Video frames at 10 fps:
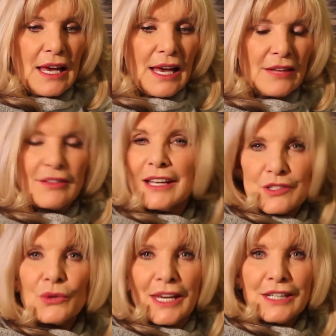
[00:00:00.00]
and that's
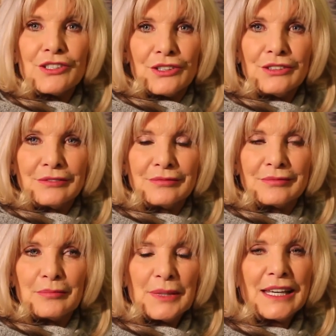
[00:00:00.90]
okay too,
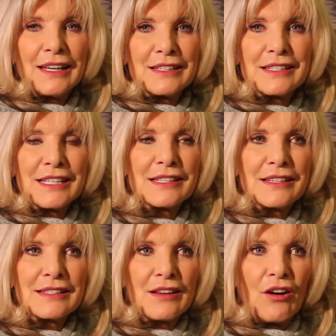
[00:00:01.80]
because this
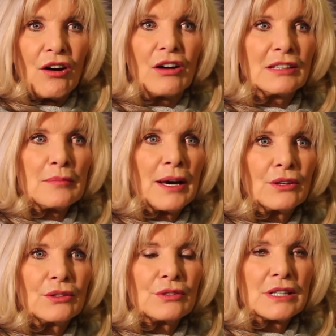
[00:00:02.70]
is all
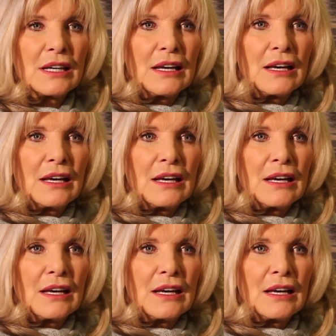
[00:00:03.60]
about